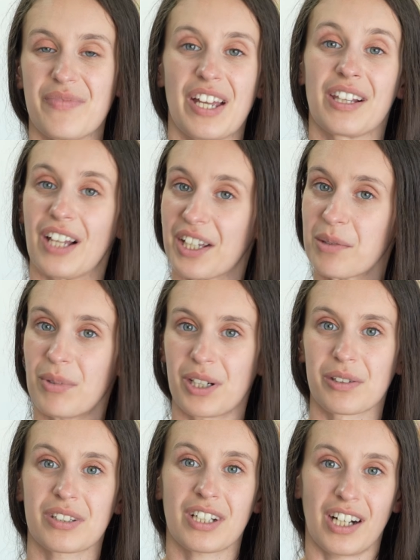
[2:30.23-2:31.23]
a lot
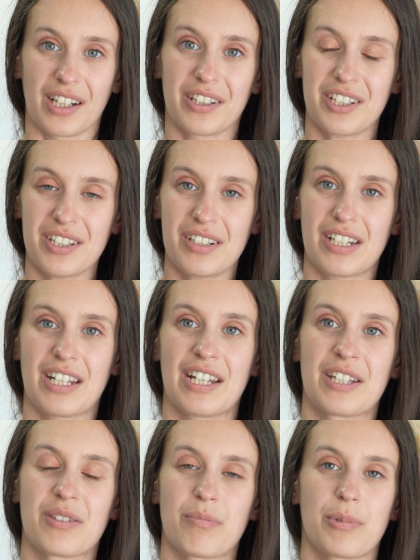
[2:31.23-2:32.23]
about color
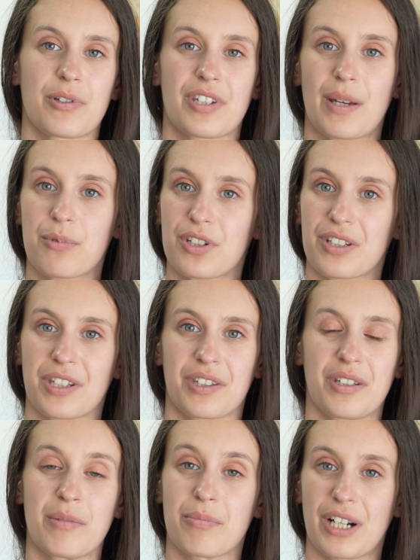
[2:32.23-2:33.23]
and perception
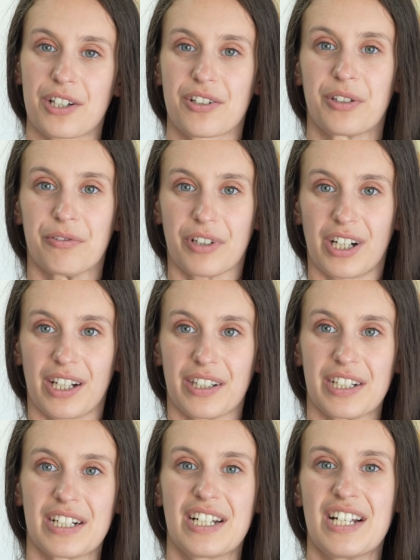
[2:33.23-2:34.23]
and impression of
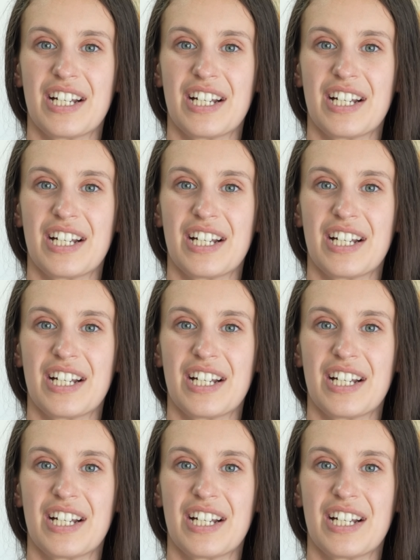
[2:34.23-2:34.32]
color.